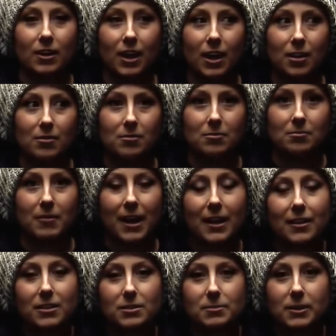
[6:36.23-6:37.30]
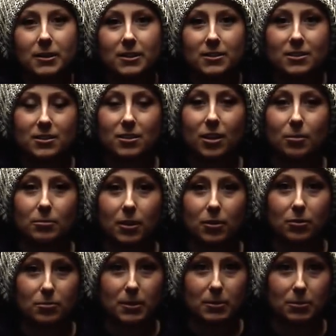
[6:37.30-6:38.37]
that my experience has helped
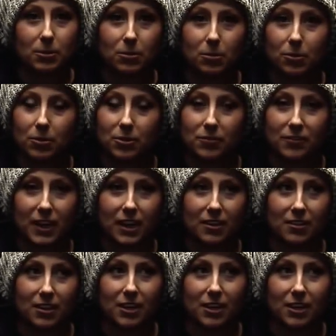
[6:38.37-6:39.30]
other people grow their faith,